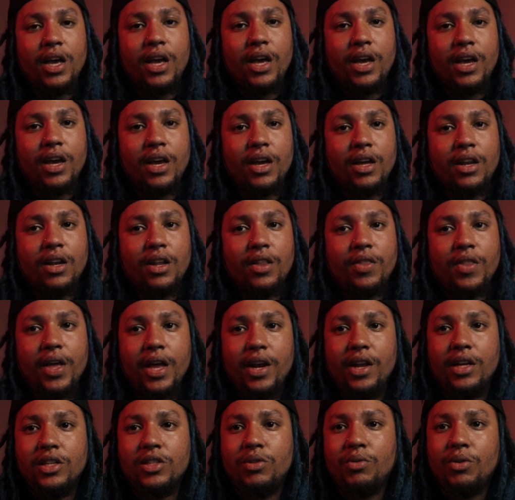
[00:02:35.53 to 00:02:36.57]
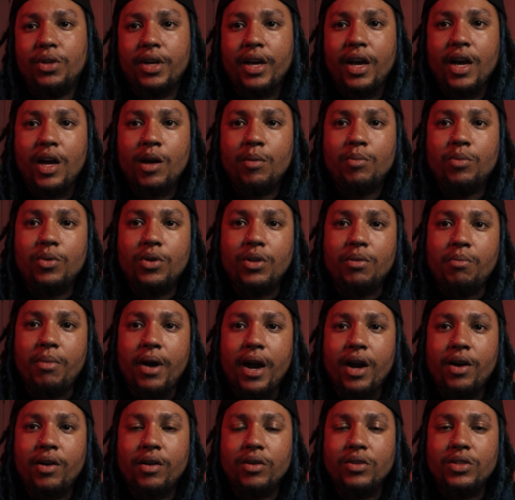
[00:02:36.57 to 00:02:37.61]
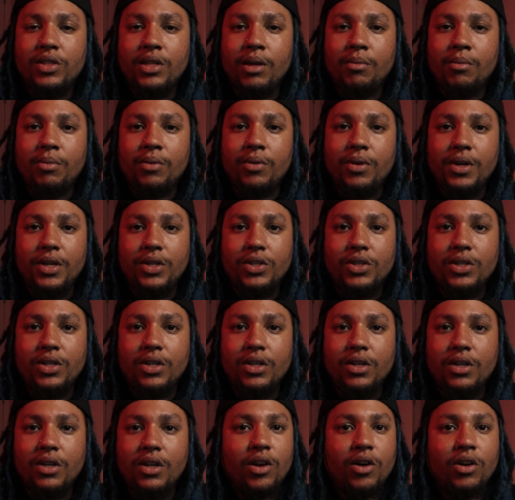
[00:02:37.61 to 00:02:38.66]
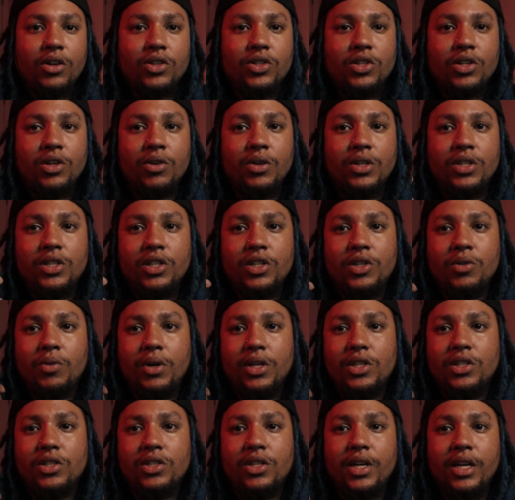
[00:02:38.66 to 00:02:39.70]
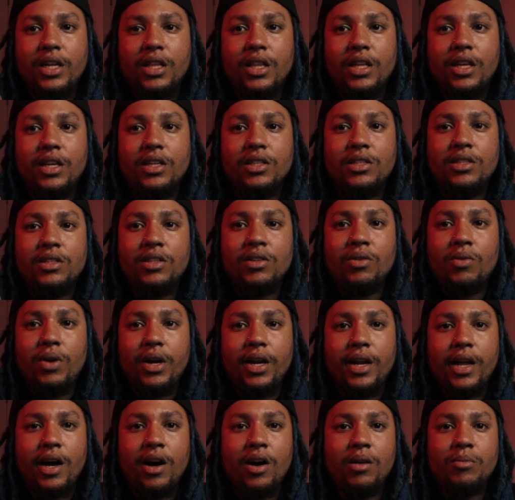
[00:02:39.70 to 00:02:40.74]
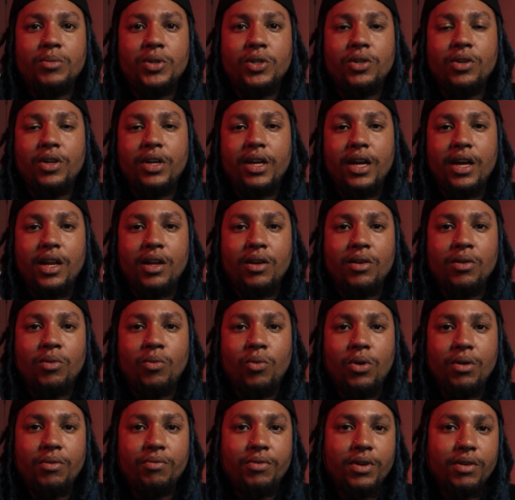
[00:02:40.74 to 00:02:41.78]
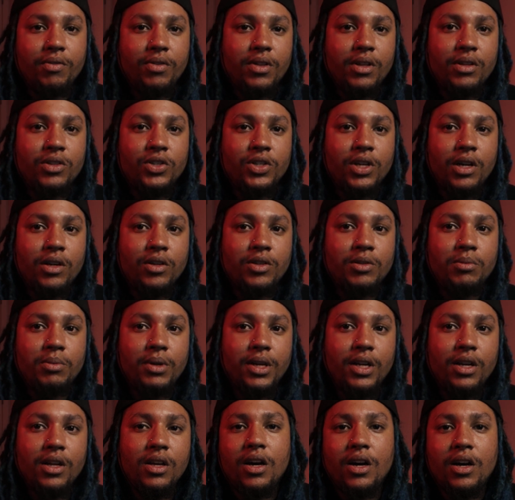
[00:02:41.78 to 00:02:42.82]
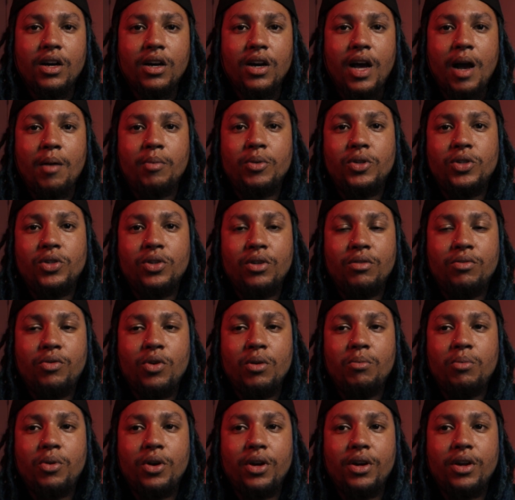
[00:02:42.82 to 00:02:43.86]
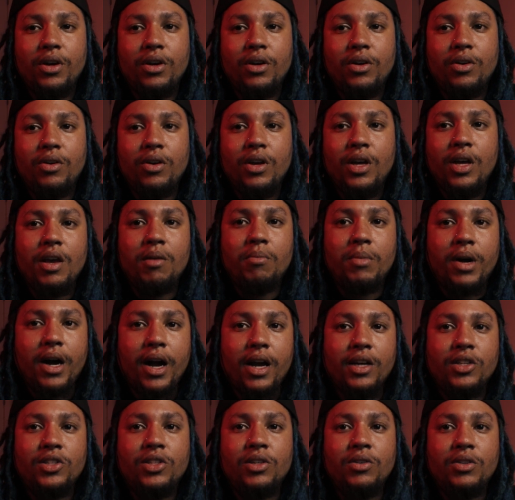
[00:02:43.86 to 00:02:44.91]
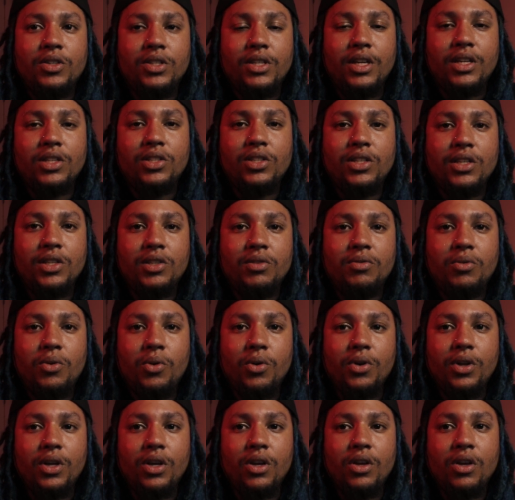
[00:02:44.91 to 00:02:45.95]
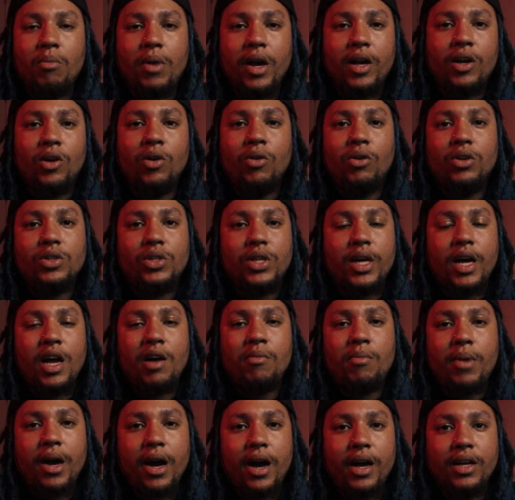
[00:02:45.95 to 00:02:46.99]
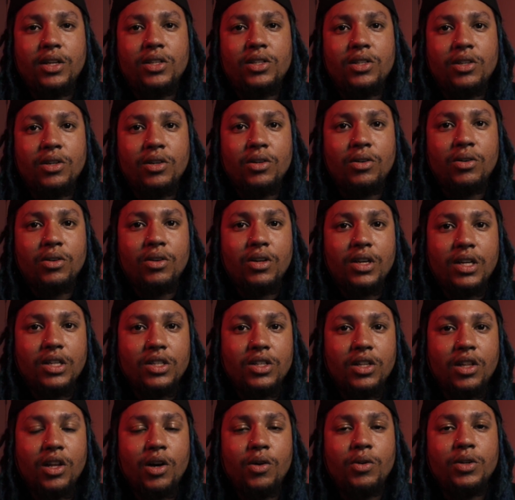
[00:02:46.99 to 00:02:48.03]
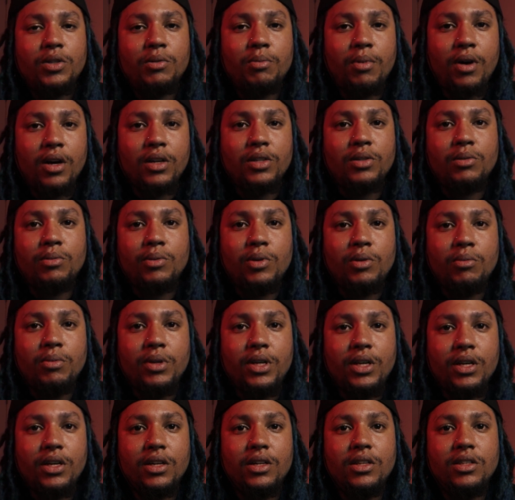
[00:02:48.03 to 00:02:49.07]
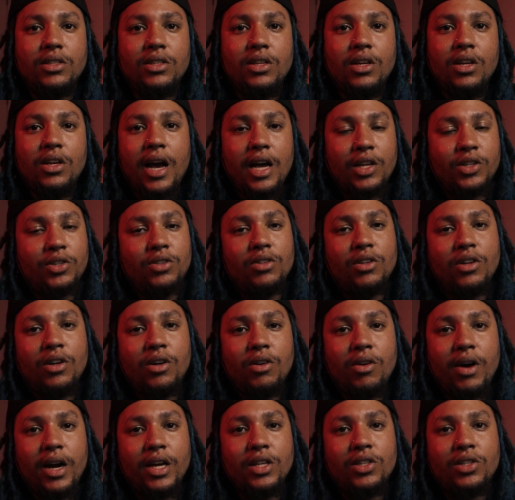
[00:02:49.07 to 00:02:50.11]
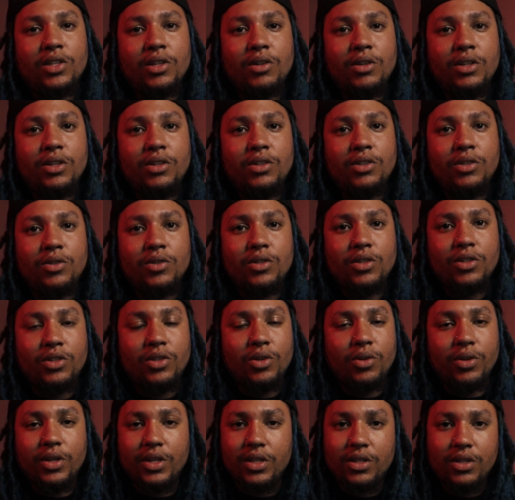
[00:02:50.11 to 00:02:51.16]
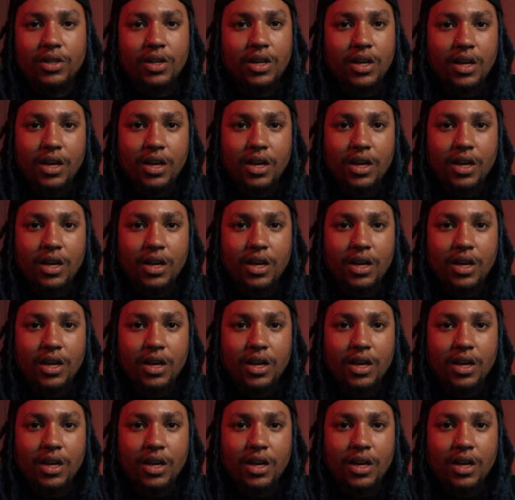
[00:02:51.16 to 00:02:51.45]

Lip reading: and that doesn't really help with background separation. And also in situations like this, right now I'm shooting at a 1/50th shutter speed, aperture of 4.0, and my ISO is at 640. My goal is to have my ISO as low as possible because, as you know, ISO introduces noise